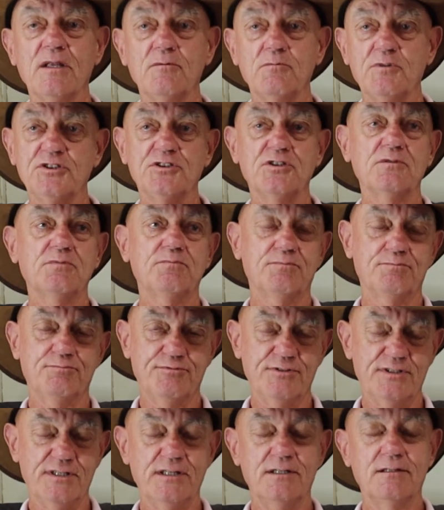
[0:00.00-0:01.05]
which are
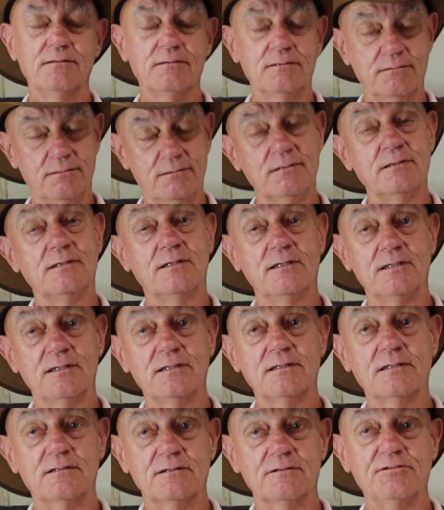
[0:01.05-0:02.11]
pretty
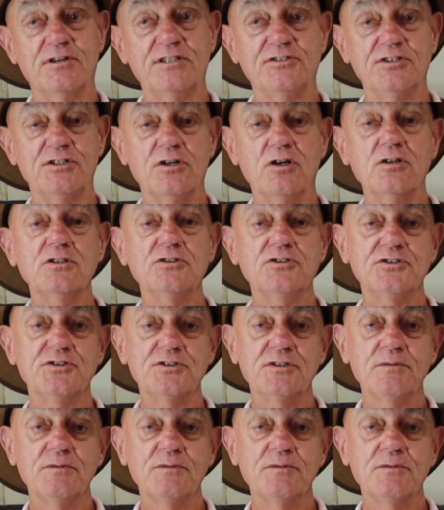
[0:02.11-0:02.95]
crazy dogs.